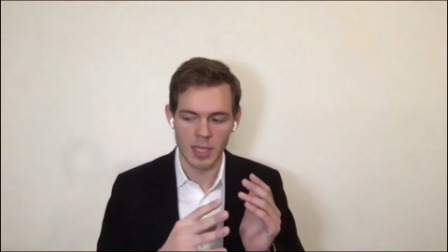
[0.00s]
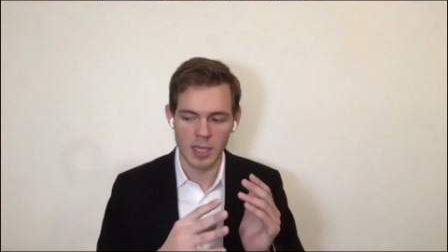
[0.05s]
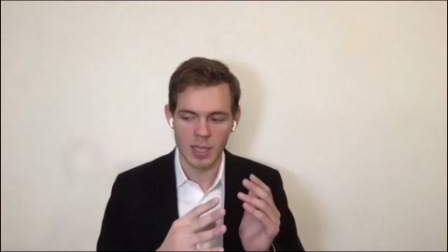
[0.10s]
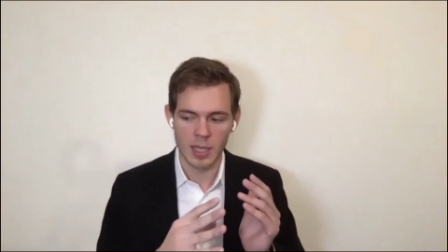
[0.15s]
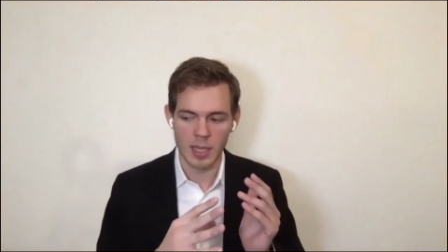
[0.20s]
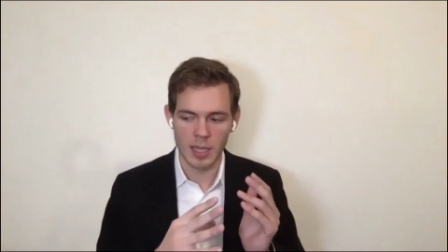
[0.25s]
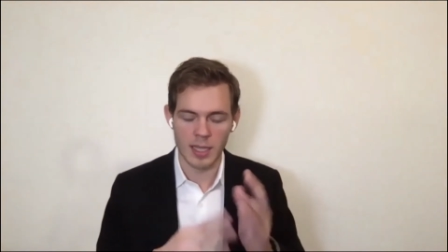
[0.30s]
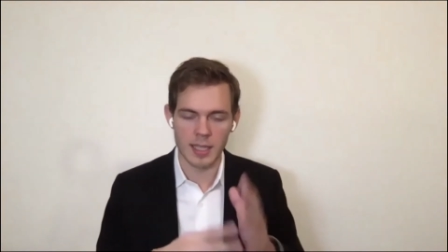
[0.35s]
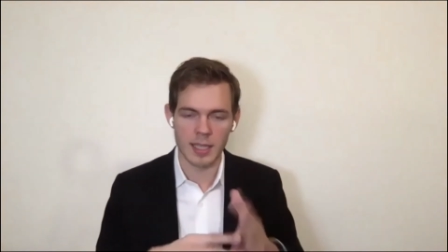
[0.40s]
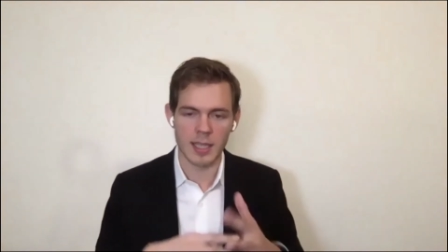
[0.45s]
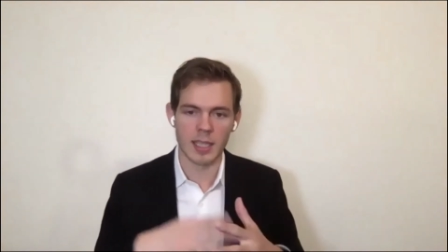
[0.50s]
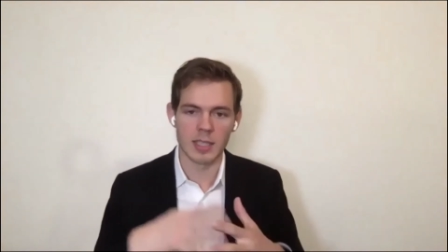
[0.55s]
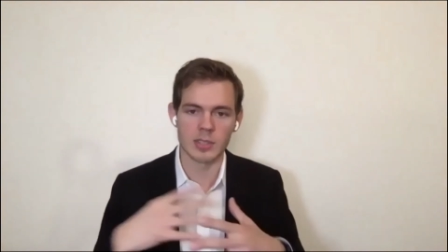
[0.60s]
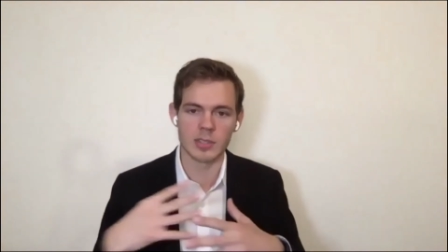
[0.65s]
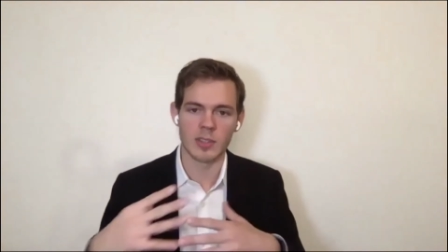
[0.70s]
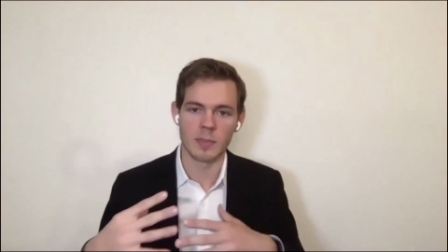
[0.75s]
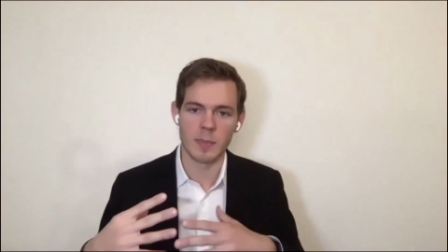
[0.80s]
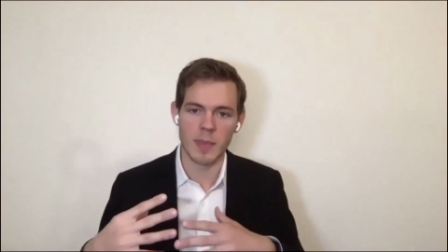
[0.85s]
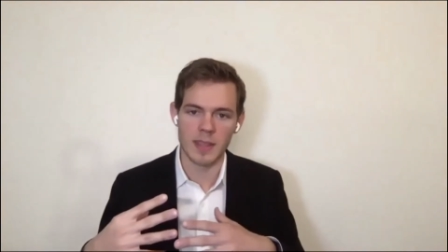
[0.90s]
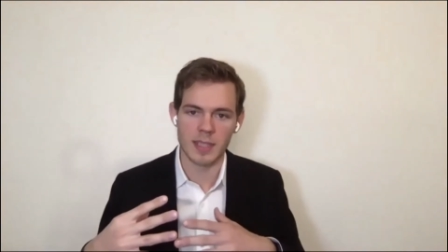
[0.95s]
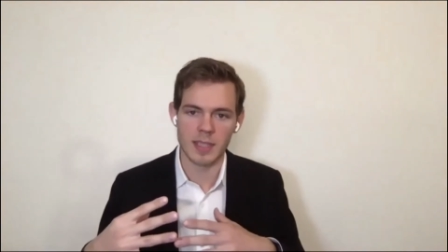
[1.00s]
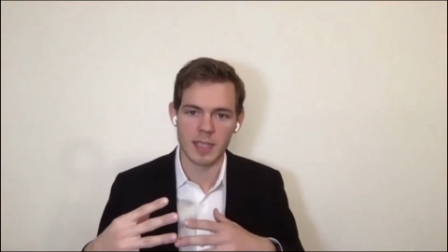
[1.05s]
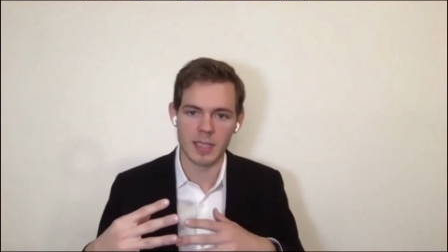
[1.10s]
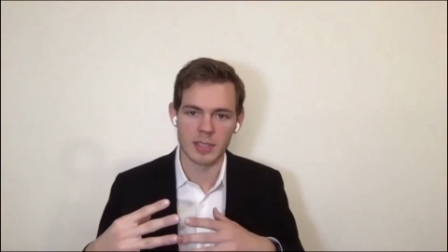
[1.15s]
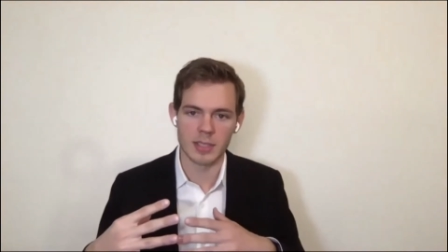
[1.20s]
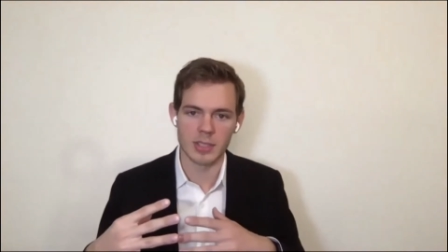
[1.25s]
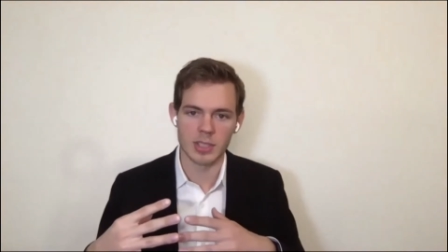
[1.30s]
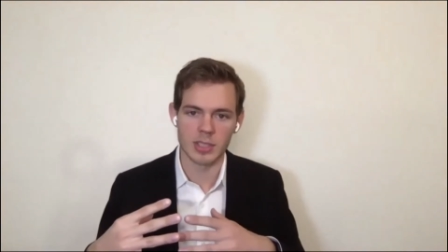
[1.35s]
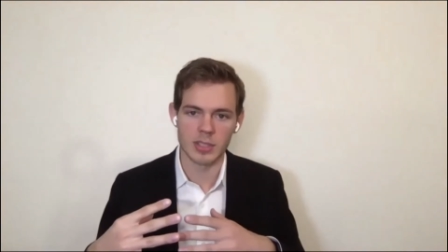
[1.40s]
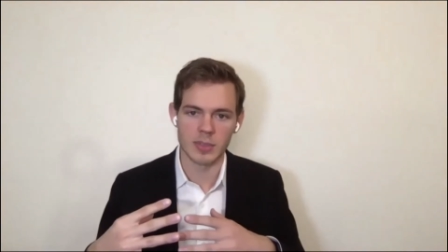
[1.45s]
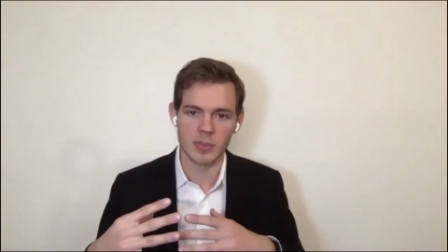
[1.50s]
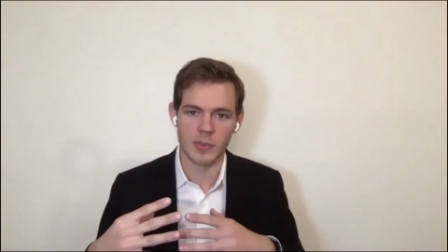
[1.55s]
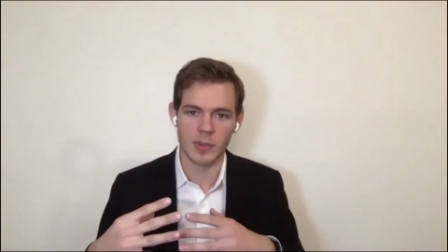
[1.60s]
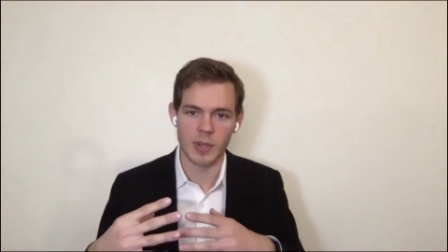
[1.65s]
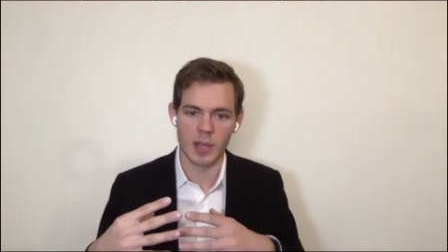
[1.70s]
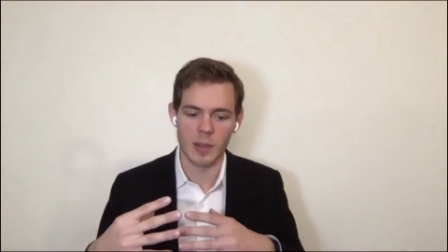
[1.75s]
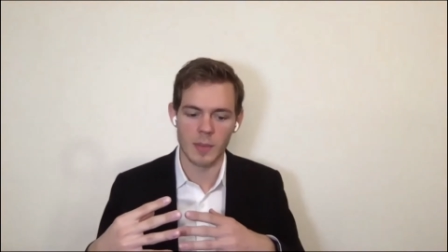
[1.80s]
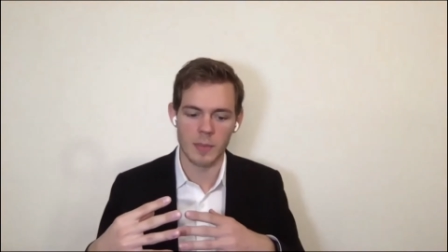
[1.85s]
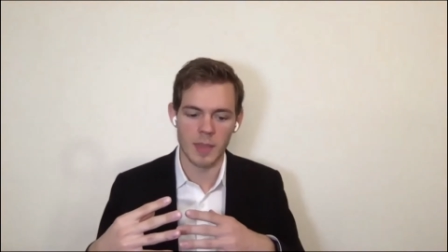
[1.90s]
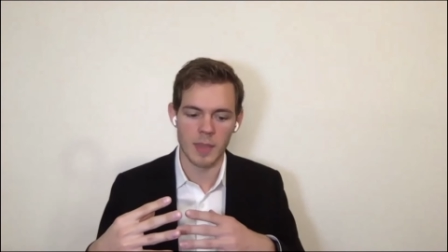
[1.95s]
again, sort of methodologies
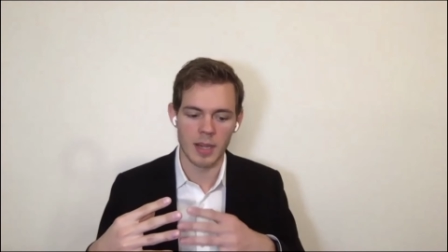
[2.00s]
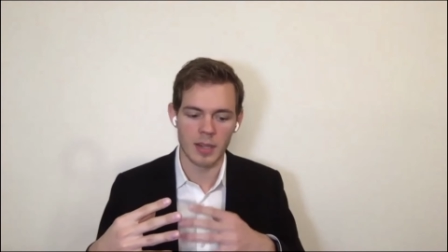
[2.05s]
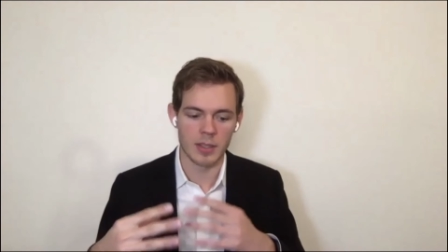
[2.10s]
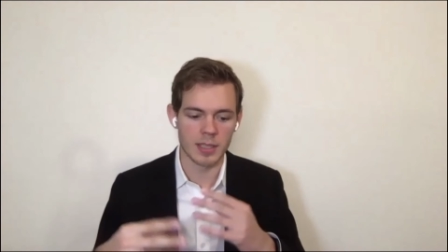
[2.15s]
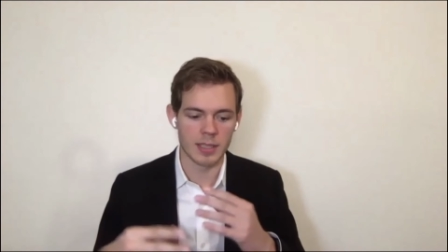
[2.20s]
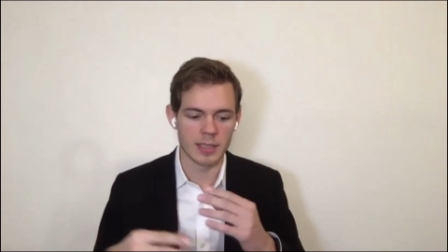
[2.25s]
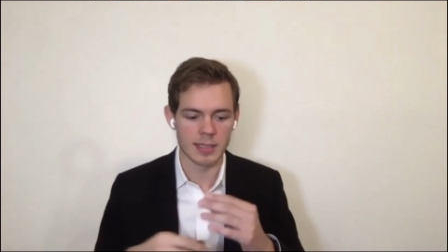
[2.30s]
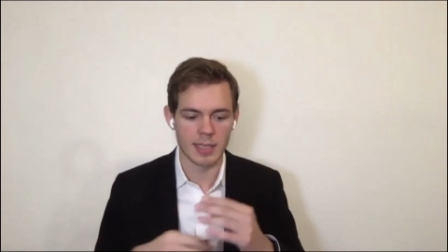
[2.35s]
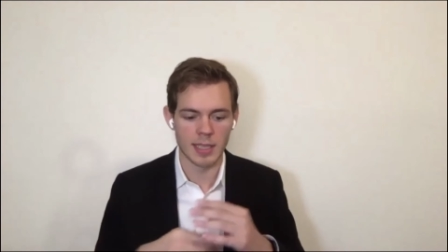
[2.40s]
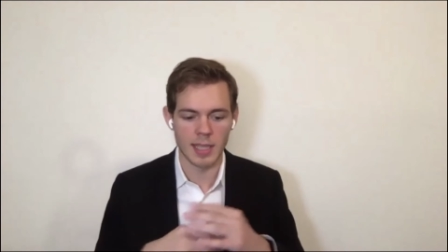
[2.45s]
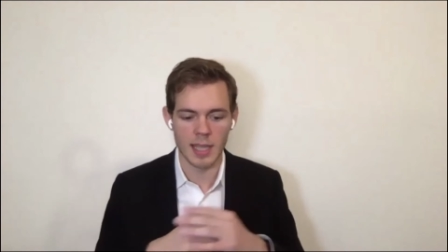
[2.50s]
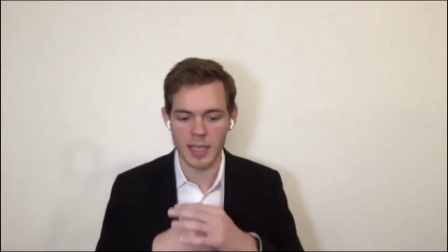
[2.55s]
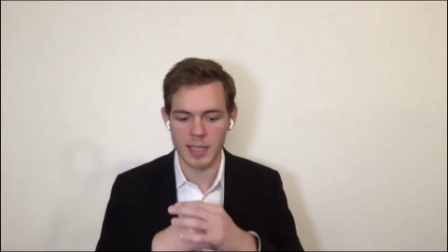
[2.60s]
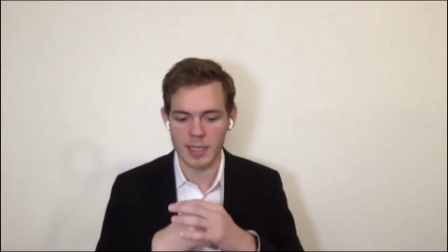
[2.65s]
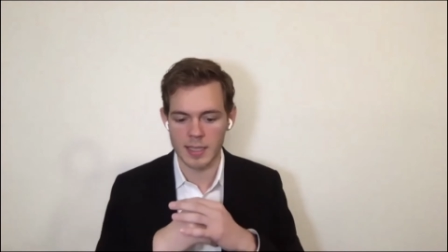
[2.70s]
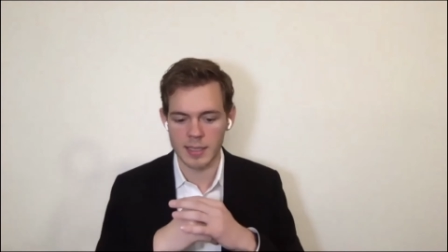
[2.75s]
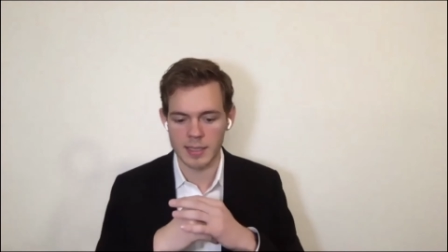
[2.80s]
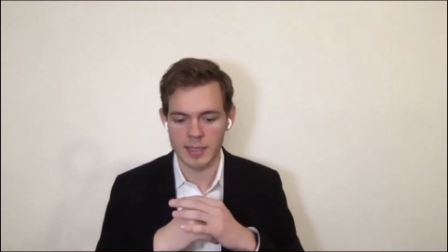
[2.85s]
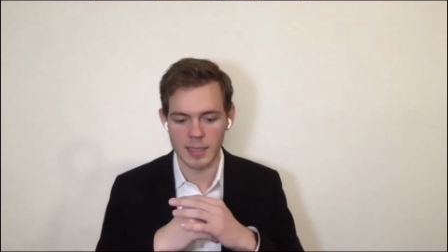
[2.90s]
from areas like